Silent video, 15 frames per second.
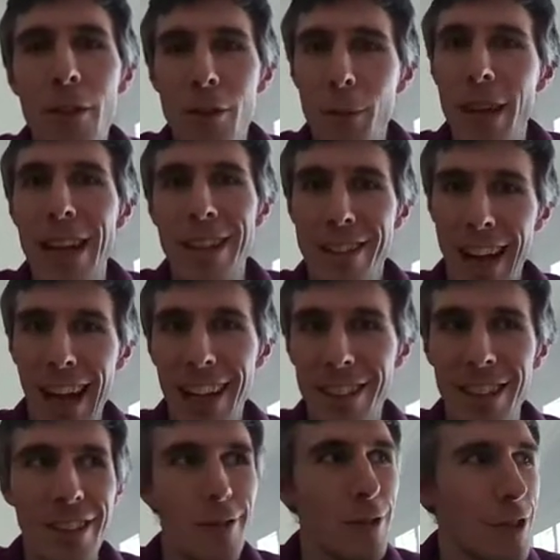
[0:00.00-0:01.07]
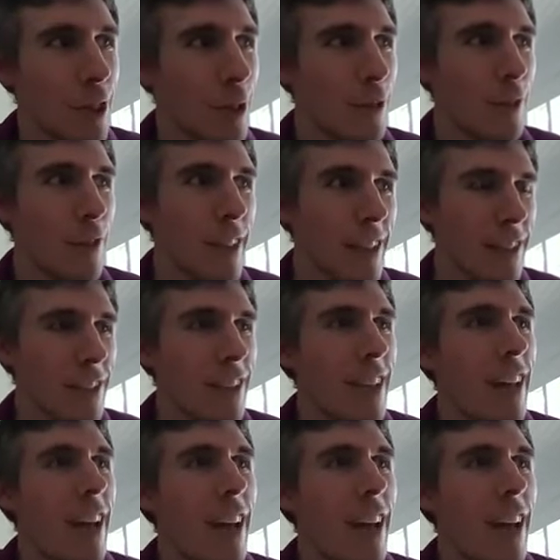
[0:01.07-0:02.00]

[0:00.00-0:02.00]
to be in tax as a result of this.